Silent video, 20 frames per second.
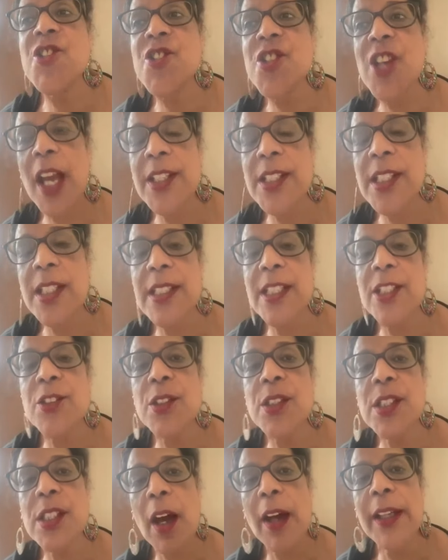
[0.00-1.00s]
shattered
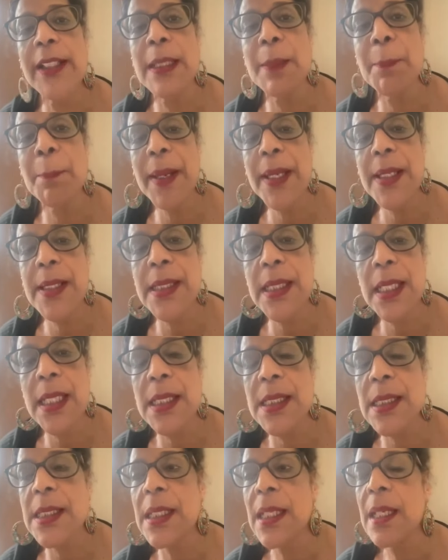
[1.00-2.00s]
into tiny
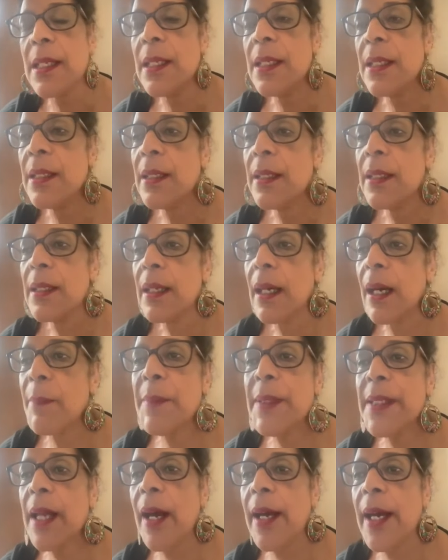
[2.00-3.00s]
pieces. I
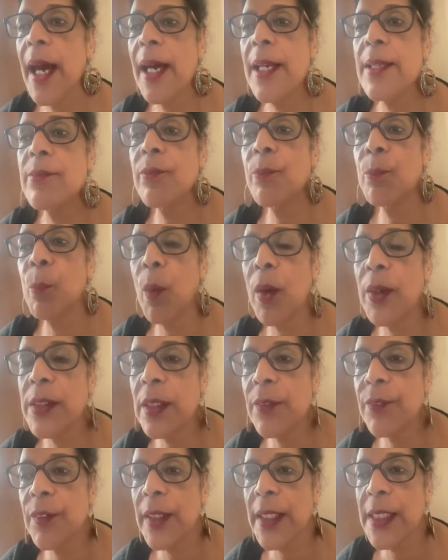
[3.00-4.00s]
mean, I had
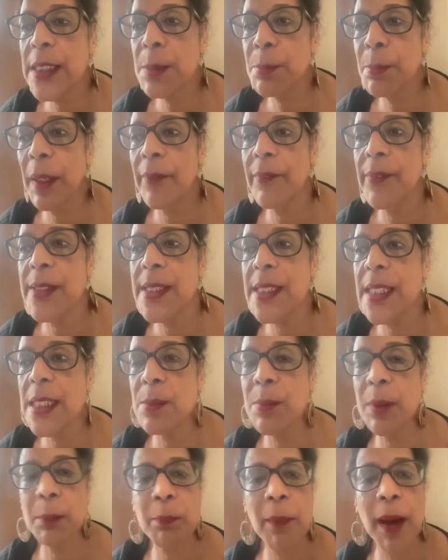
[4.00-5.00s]
wonderful
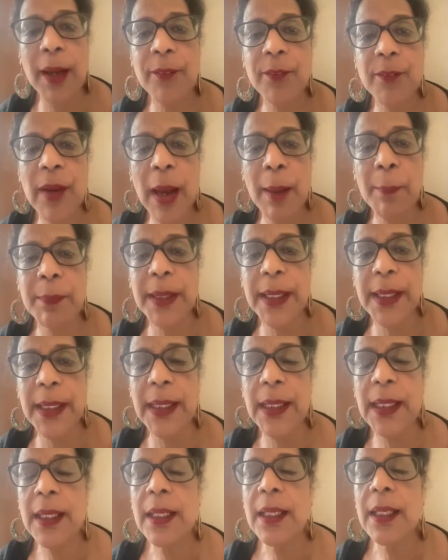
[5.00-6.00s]
experiences with my
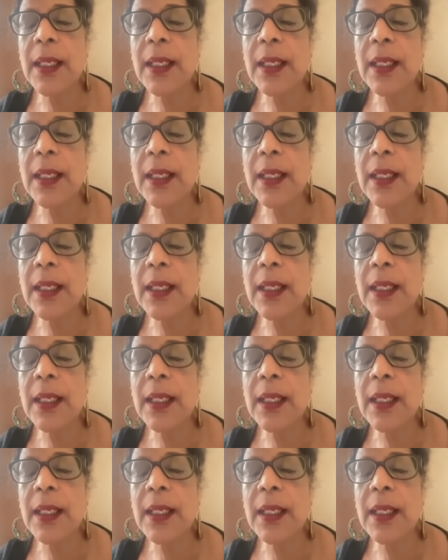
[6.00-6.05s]
family.